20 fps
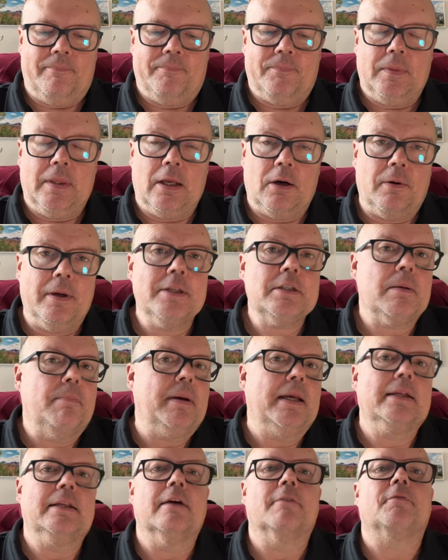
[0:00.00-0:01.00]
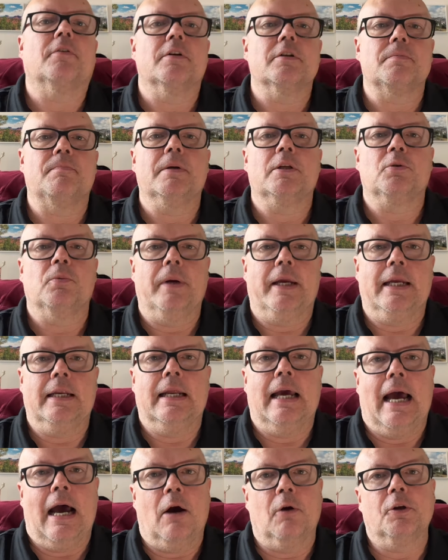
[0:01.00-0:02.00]
there is a big difference between
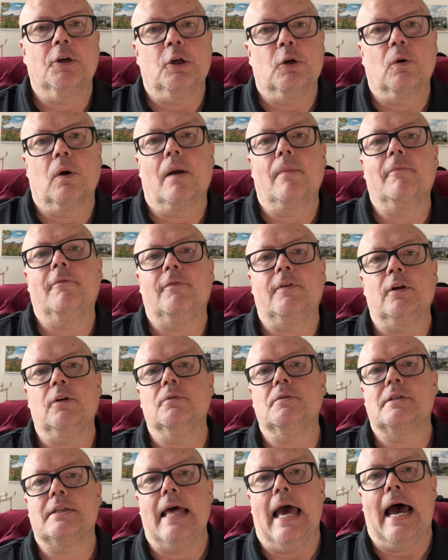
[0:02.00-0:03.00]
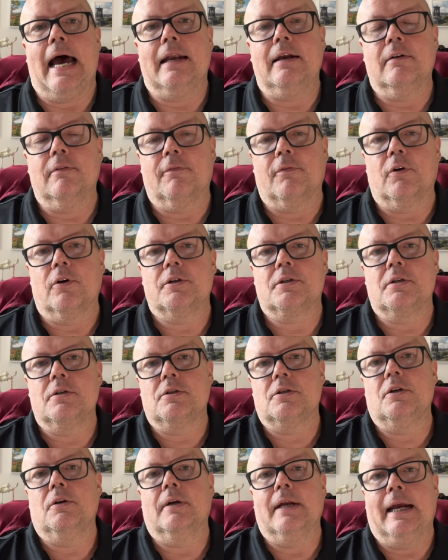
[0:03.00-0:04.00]
how Europe views that
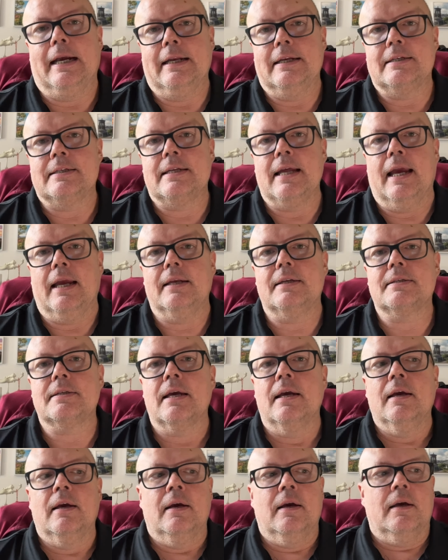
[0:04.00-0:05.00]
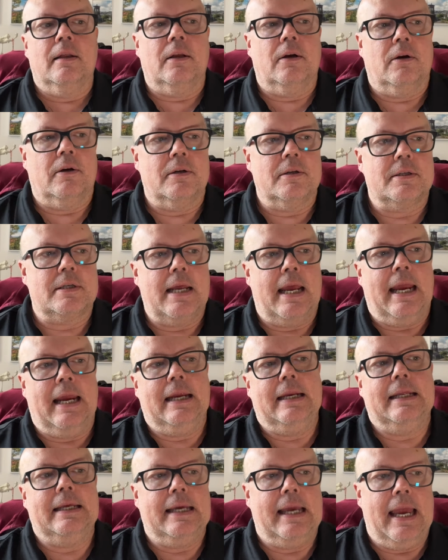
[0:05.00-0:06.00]
versus United States. There is
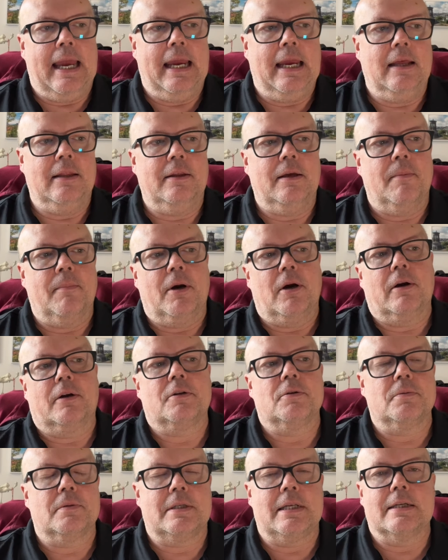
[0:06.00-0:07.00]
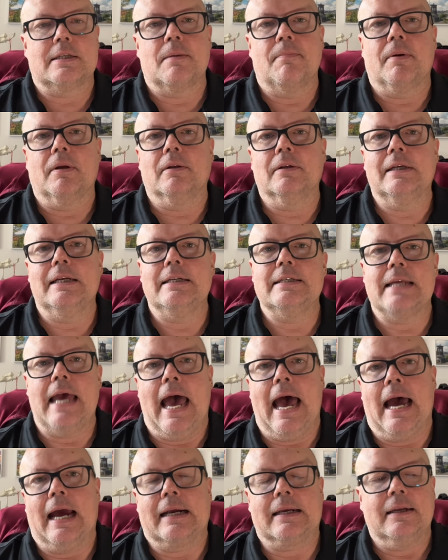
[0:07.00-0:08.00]
ADA, the Americans with Disabilities
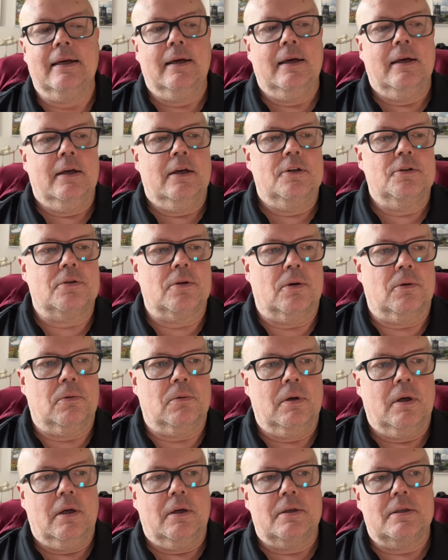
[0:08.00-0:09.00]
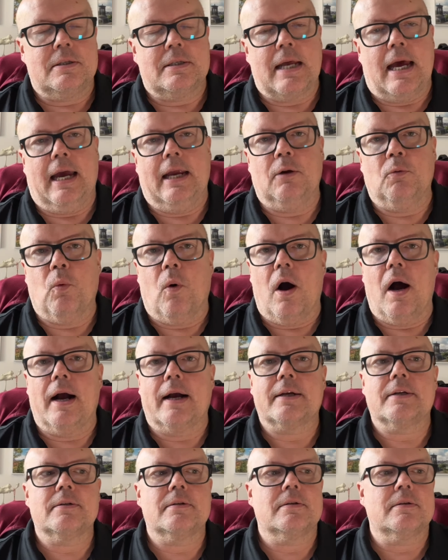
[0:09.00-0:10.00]
Act, so
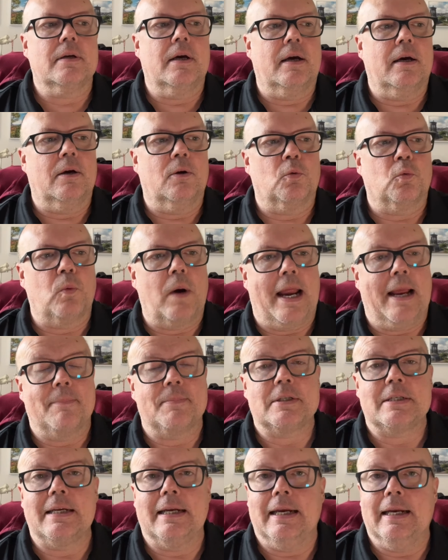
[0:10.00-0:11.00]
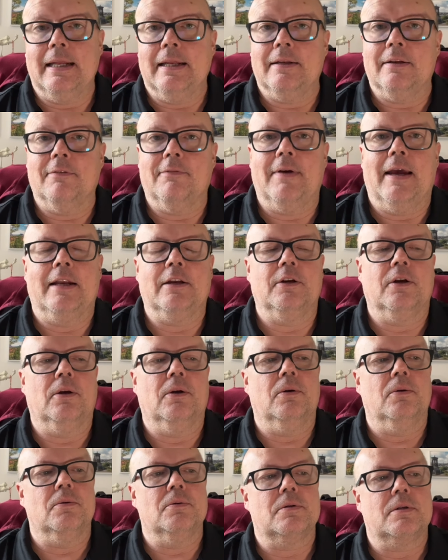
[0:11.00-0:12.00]
sidewalks, ramps to get into
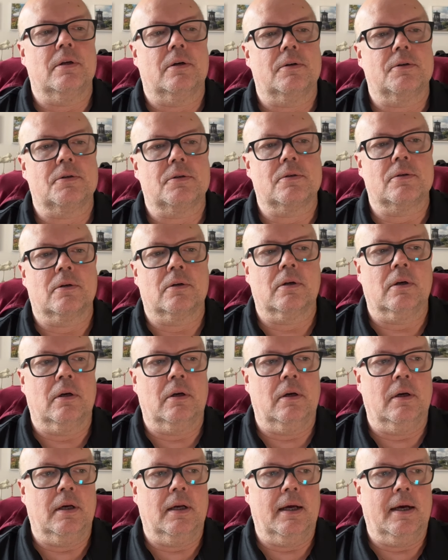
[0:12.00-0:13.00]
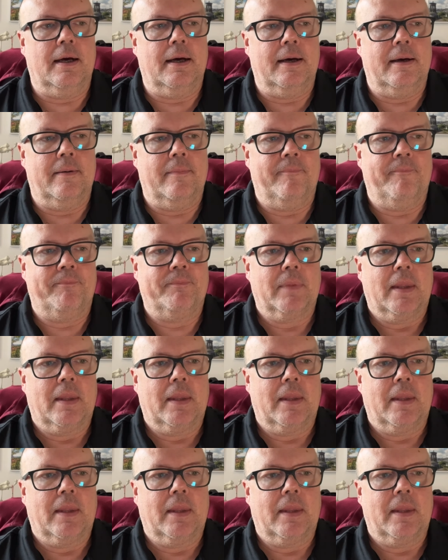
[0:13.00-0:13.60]
venues, there are certain